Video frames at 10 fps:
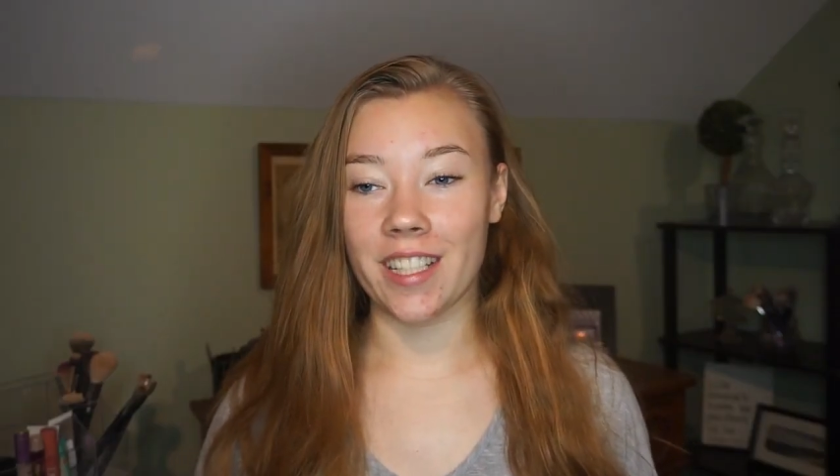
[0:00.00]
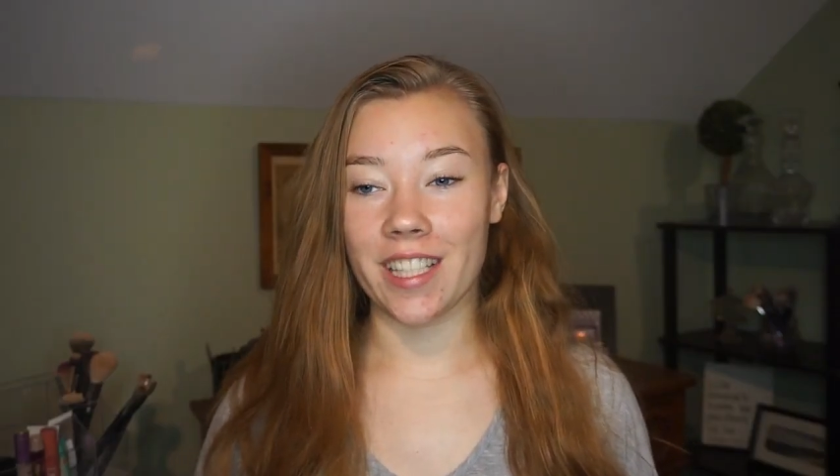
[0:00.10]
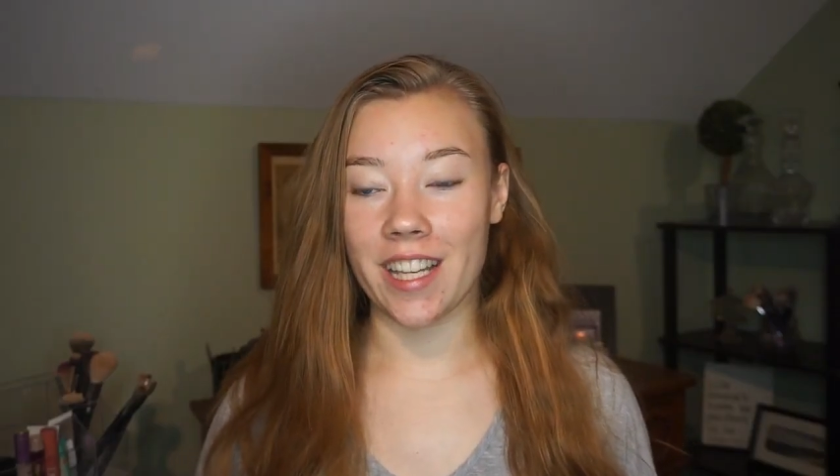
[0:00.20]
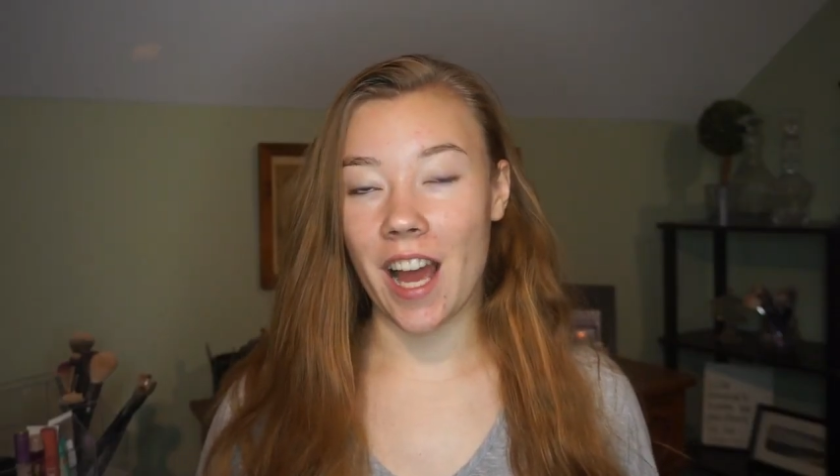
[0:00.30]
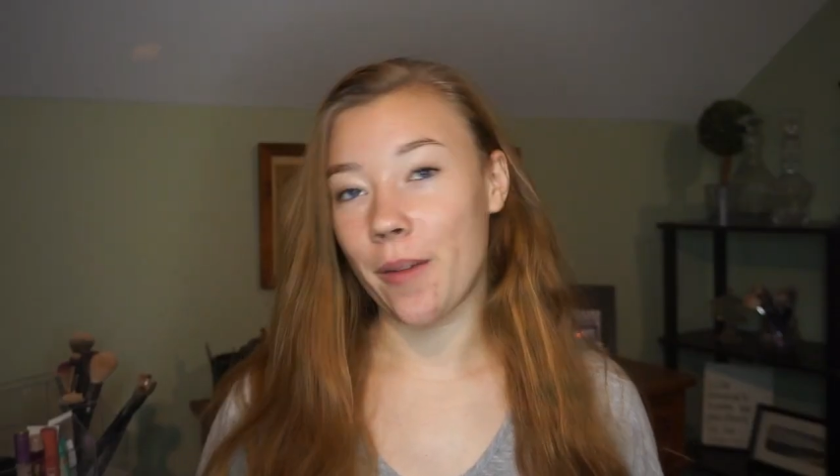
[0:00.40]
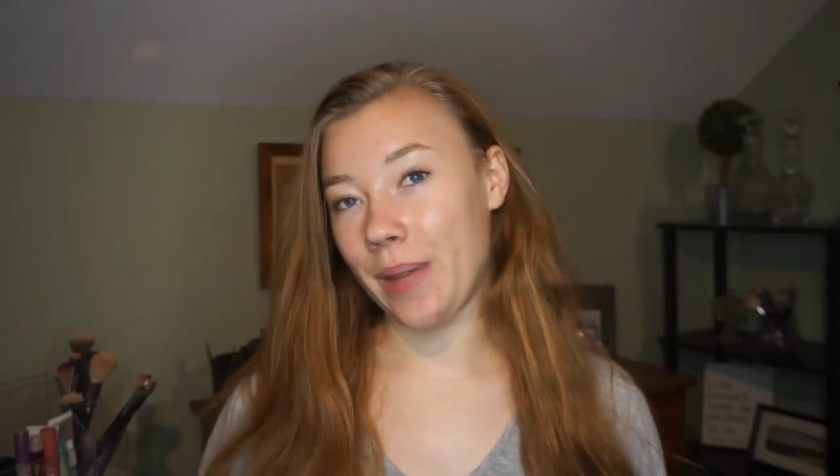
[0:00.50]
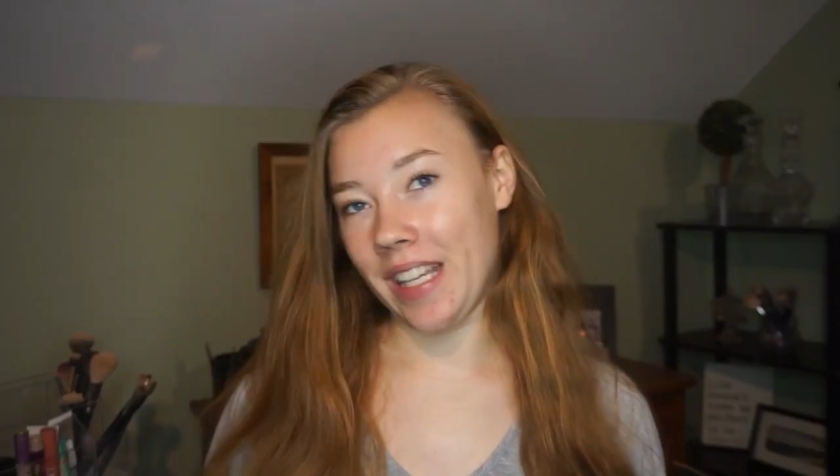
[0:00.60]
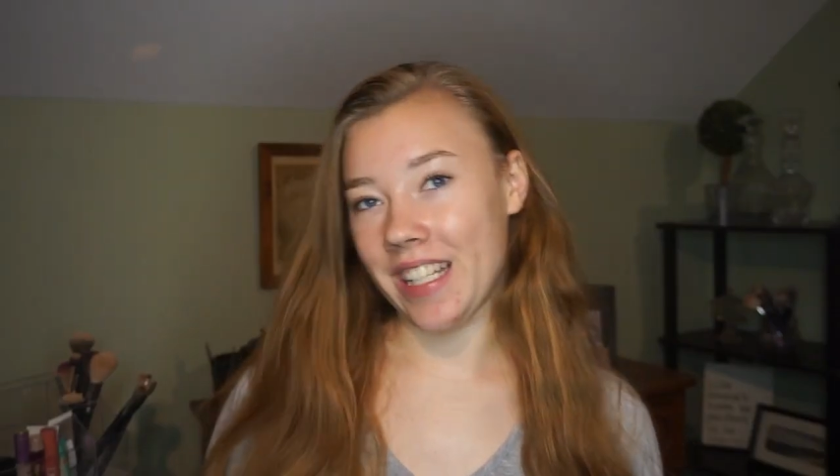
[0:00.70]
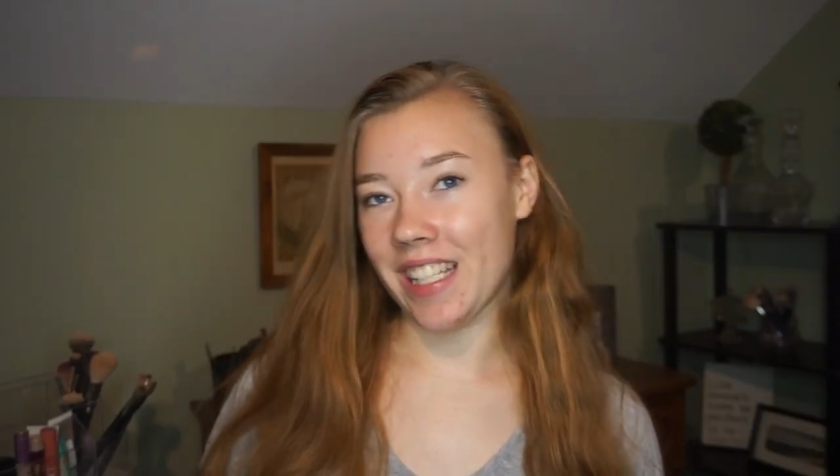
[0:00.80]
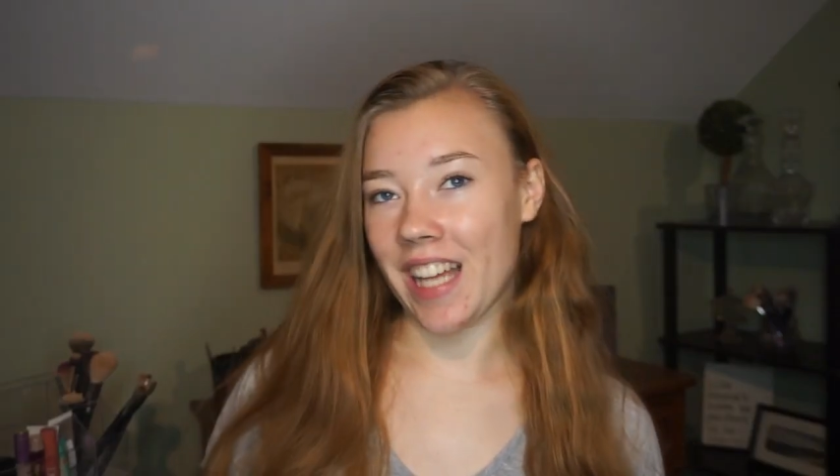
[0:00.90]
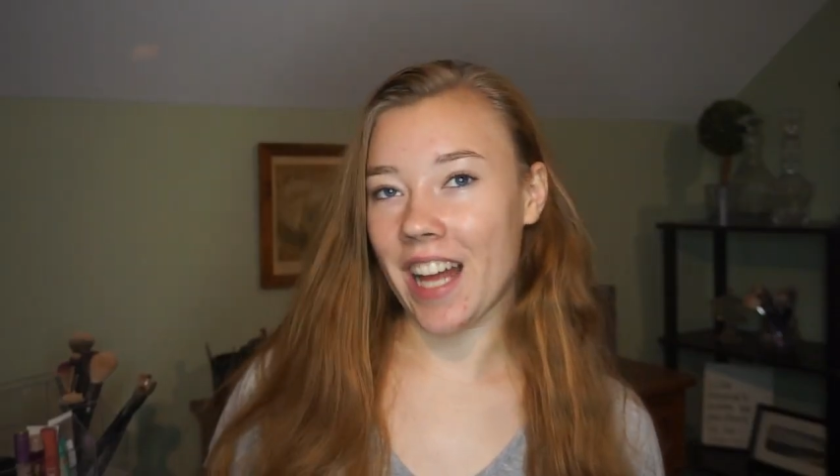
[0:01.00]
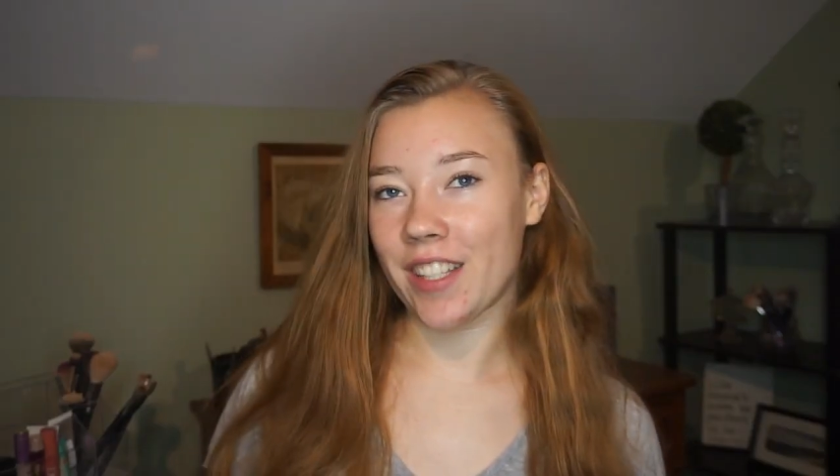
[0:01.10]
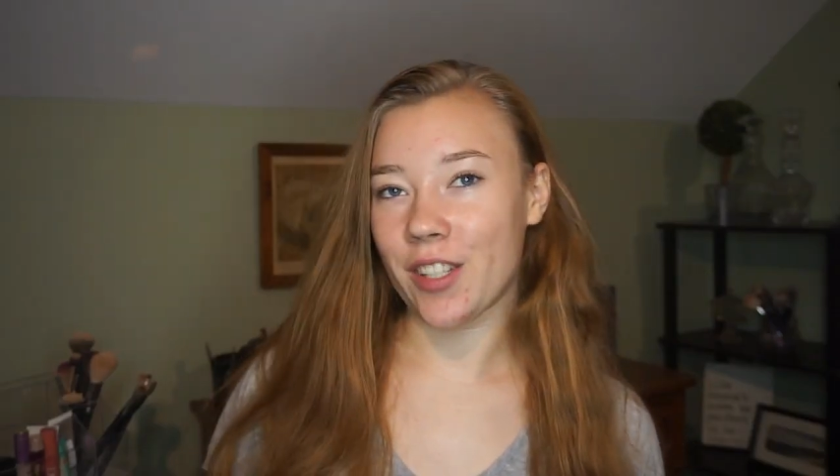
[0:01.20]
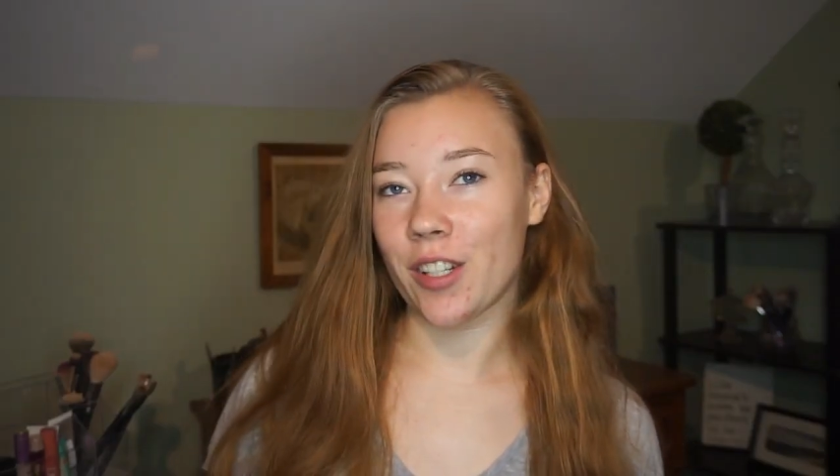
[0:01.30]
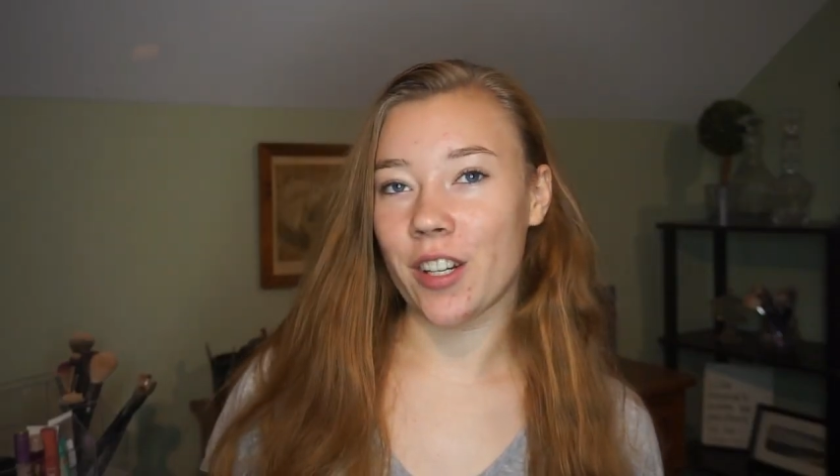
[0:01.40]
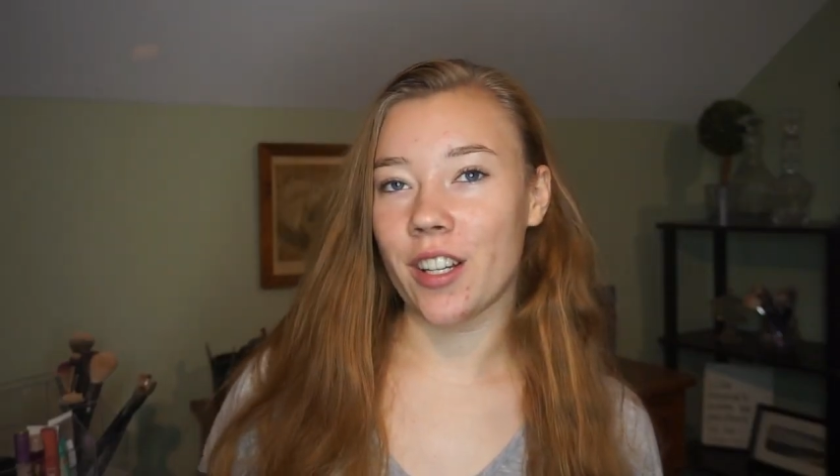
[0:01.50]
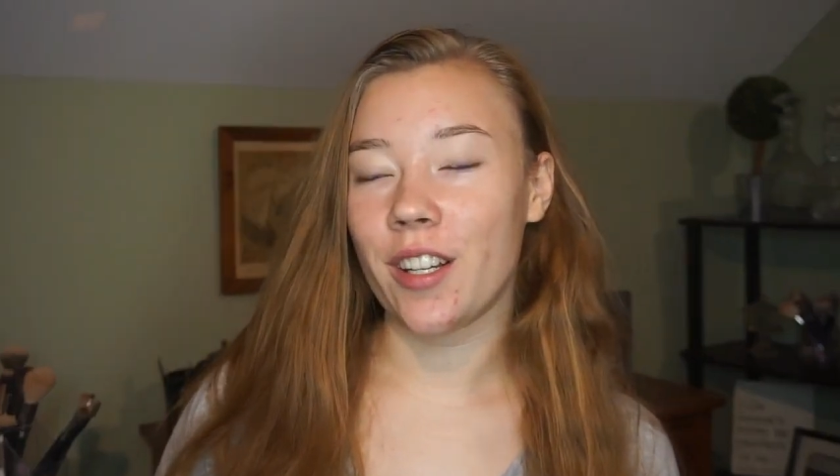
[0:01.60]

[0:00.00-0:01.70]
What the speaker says: to not be a disaster.